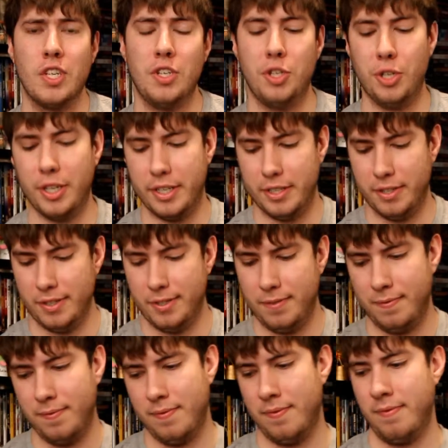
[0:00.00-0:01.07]
New Year's
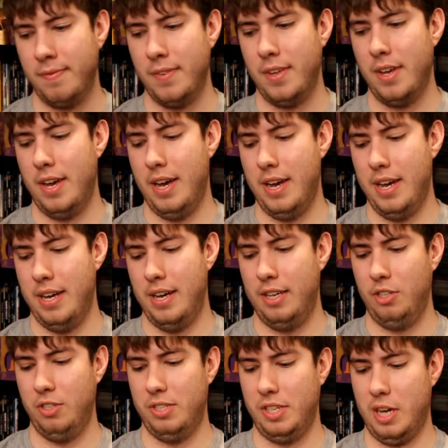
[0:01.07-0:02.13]
uh,
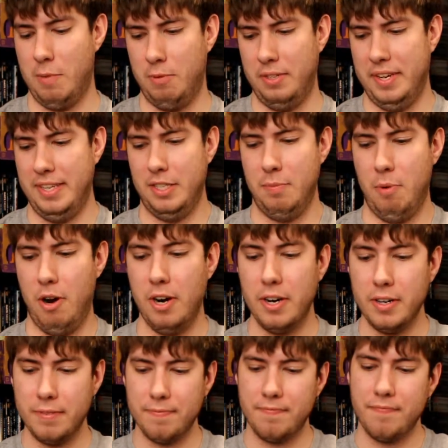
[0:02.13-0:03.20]
just a couple days
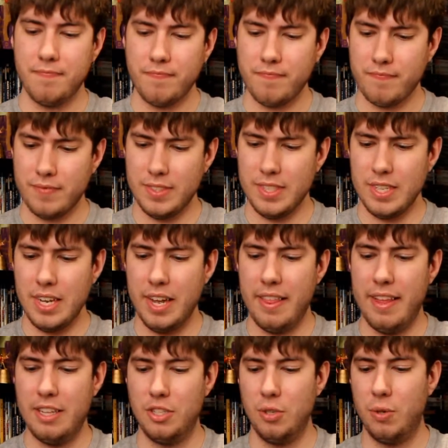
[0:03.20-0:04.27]
apart
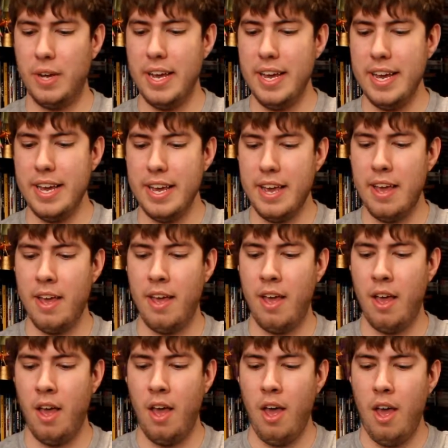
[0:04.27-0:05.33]
that's okay.
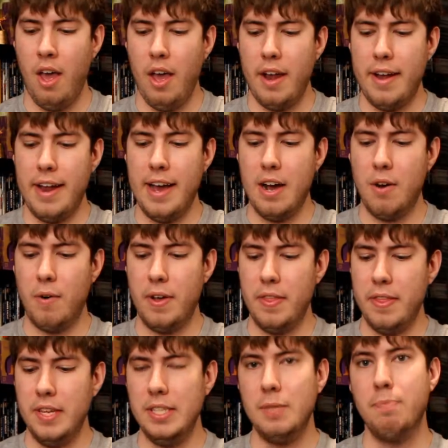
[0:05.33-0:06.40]
Now, in
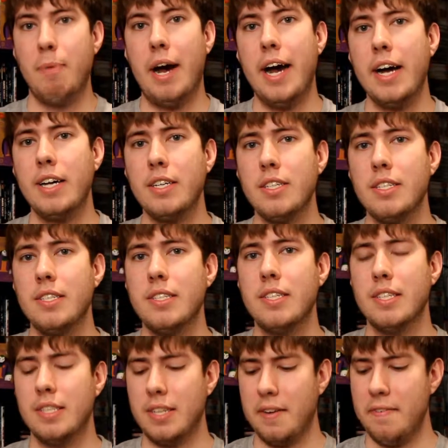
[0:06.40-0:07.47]
this box,
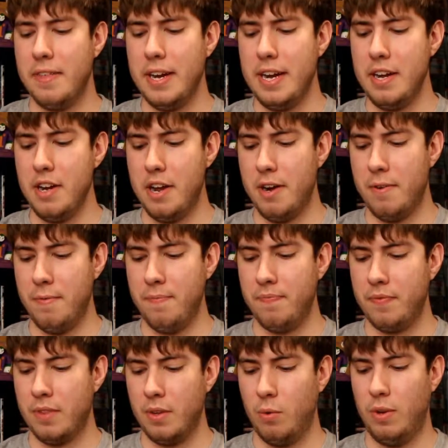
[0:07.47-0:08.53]
the stuff that I know,
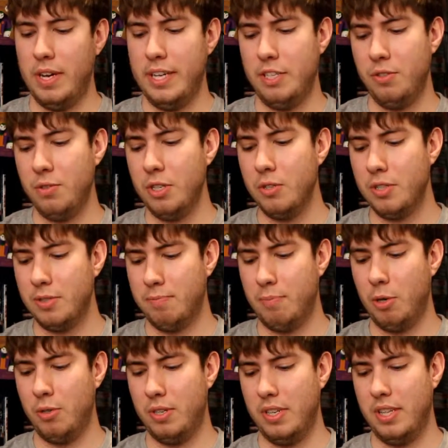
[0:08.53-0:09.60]
well, I do know
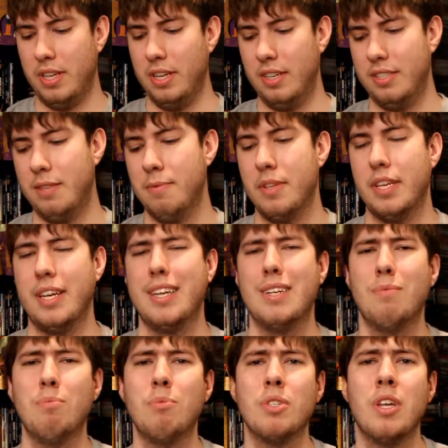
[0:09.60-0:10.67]
most of, some of the
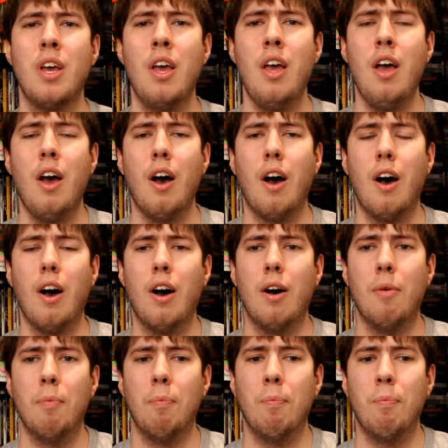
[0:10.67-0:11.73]
items,
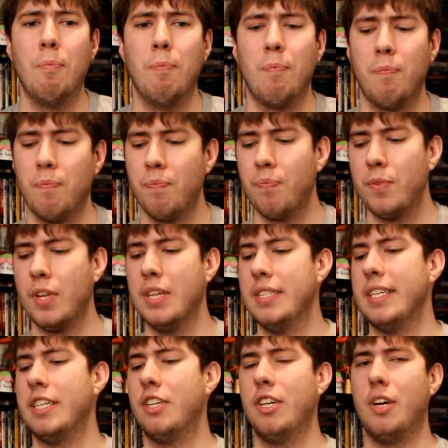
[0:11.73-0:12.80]
because um,
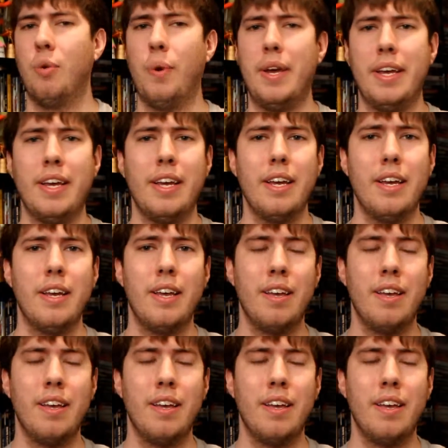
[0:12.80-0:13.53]
I couldn't wait,